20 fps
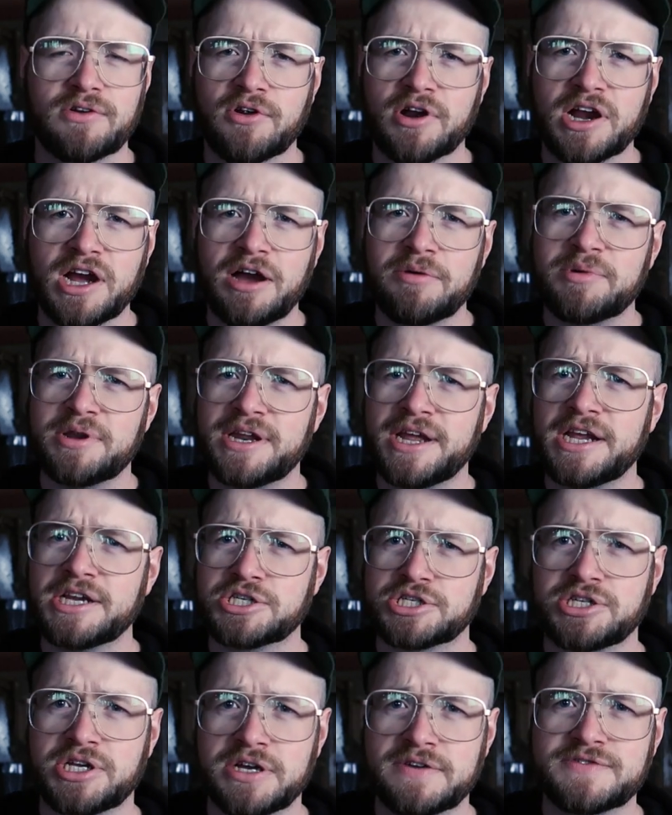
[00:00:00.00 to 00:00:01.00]
or a
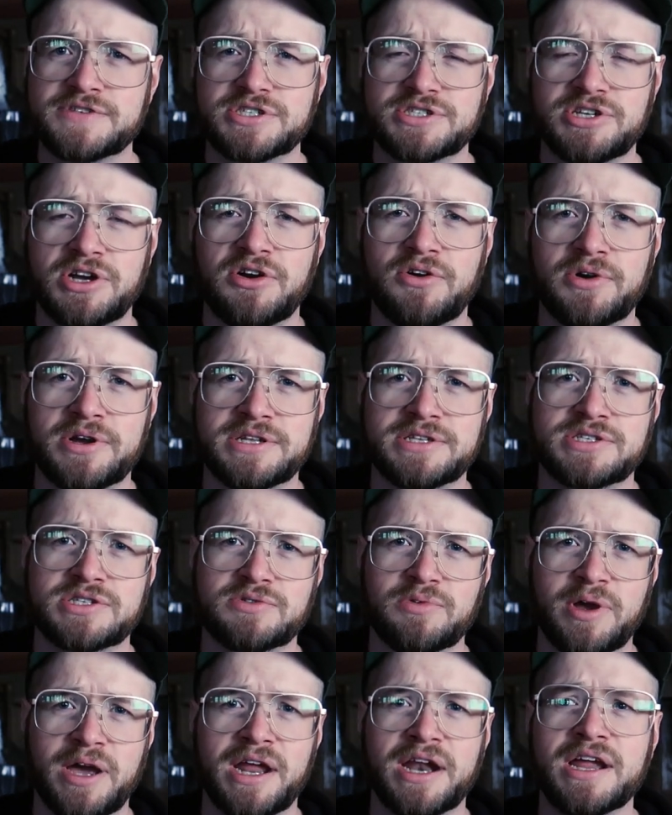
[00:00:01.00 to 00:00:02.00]
combination of snow and
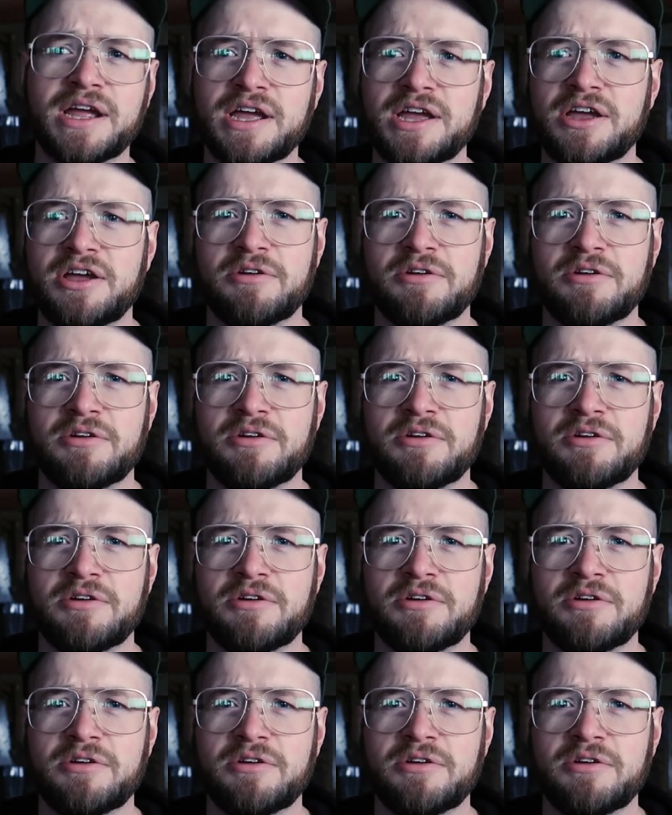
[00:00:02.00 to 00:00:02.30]
sweat,